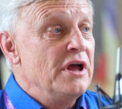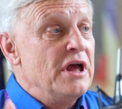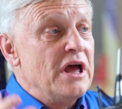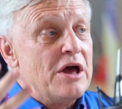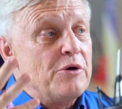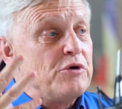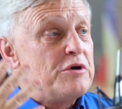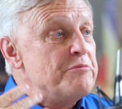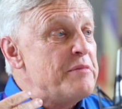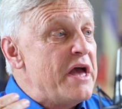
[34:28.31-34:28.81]

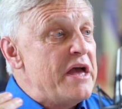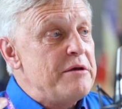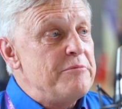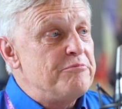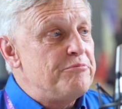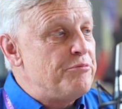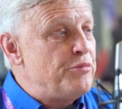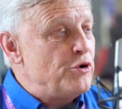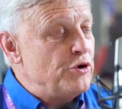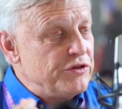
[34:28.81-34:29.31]
And we may
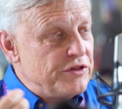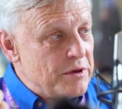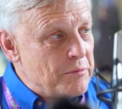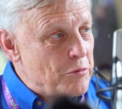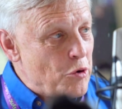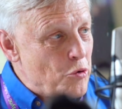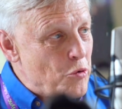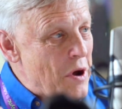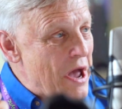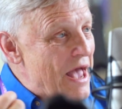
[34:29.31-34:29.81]
put them
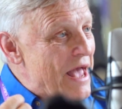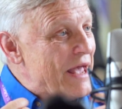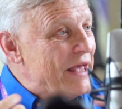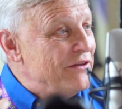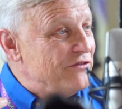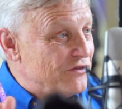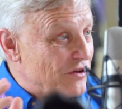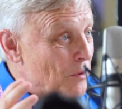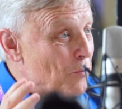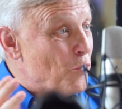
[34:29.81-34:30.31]
away
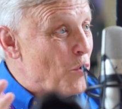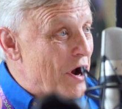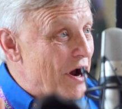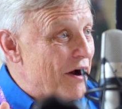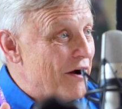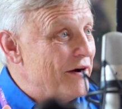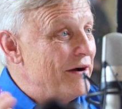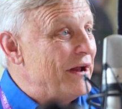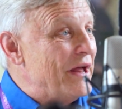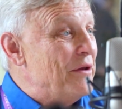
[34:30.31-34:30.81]

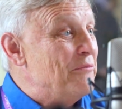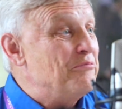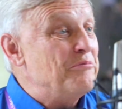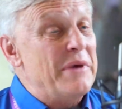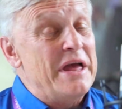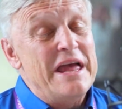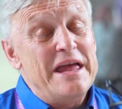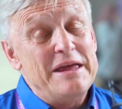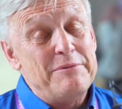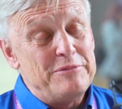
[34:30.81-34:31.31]
somewhere and
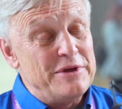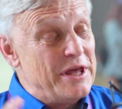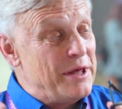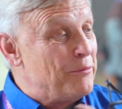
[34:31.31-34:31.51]
may be